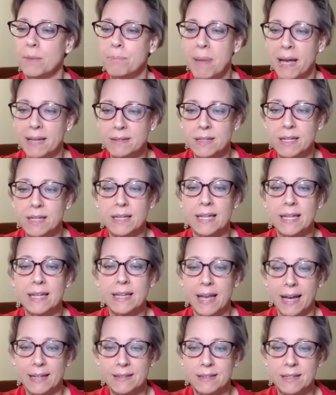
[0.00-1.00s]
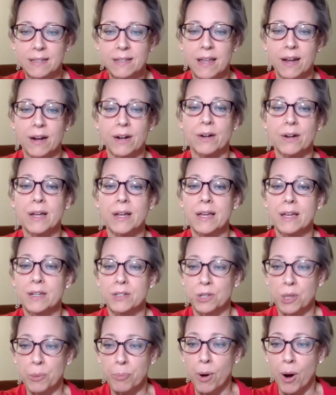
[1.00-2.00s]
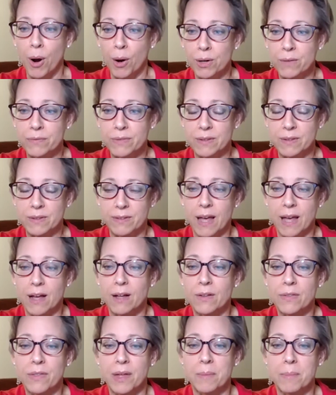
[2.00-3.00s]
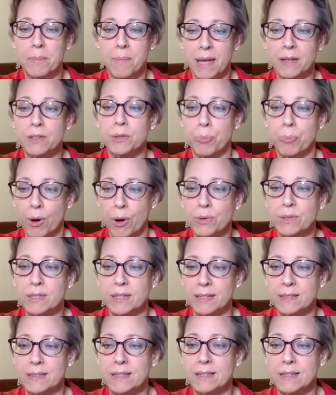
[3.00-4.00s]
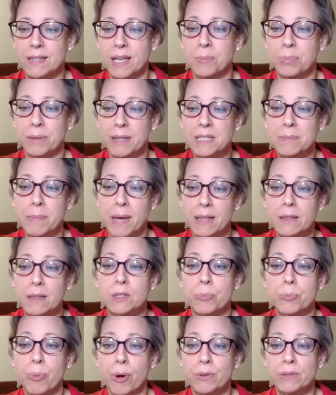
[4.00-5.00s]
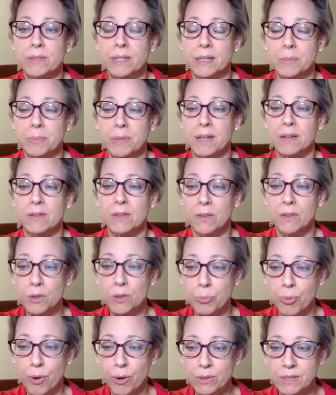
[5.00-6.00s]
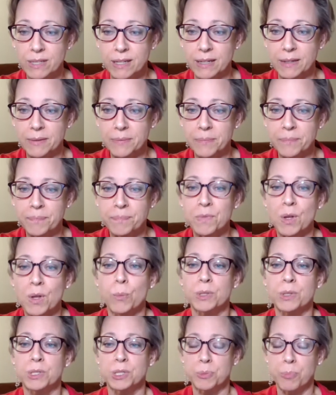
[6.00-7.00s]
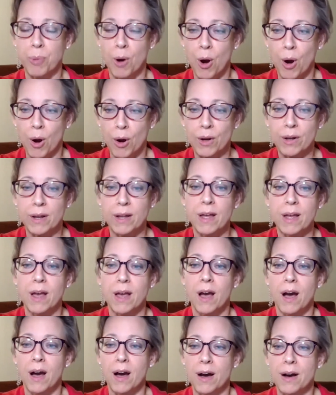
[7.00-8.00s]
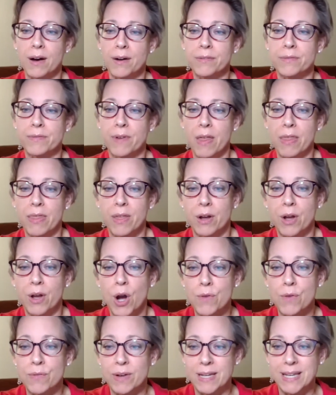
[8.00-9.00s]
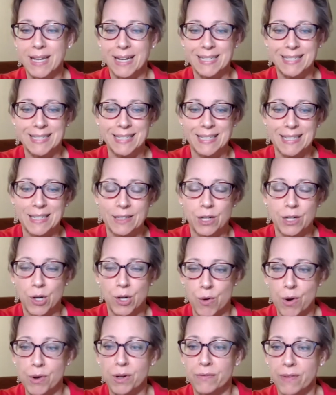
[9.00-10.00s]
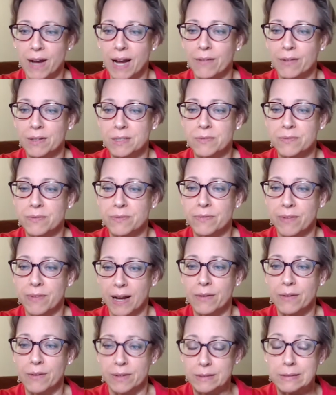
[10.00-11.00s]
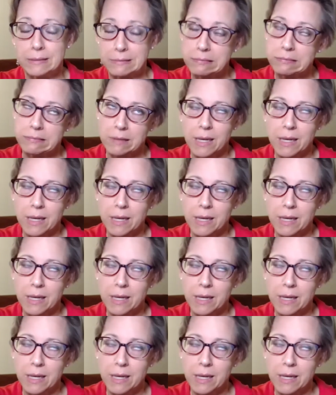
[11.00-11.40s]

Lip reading: basically gets in there to the part of the cell that makes proteins and said, please make this protein, because this protein, which is part of the COVID-19, the coronavirus virus,